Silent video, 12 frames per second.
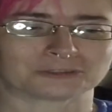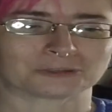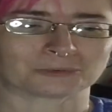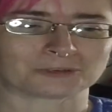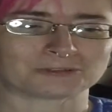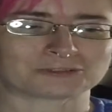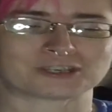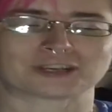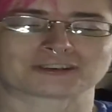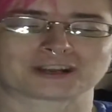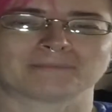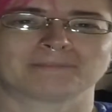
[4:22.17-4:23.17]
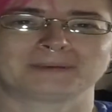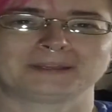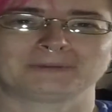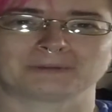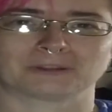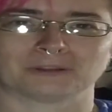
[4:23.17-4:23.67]
so when you share
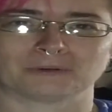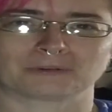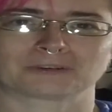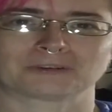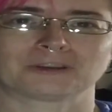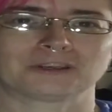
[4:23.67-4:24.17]
company with a loner